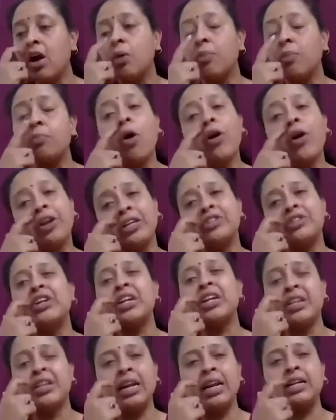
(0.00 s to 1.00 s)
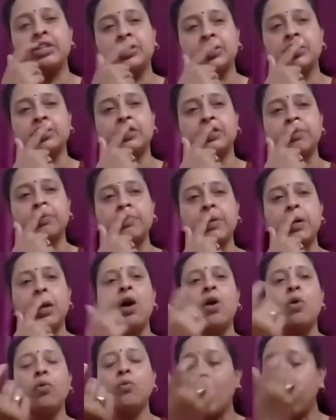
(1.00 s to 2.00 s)
monetary relationship.
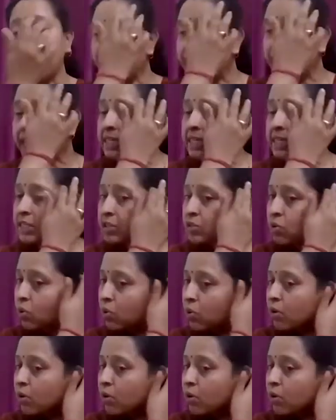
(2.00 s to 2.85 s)
Why it is so?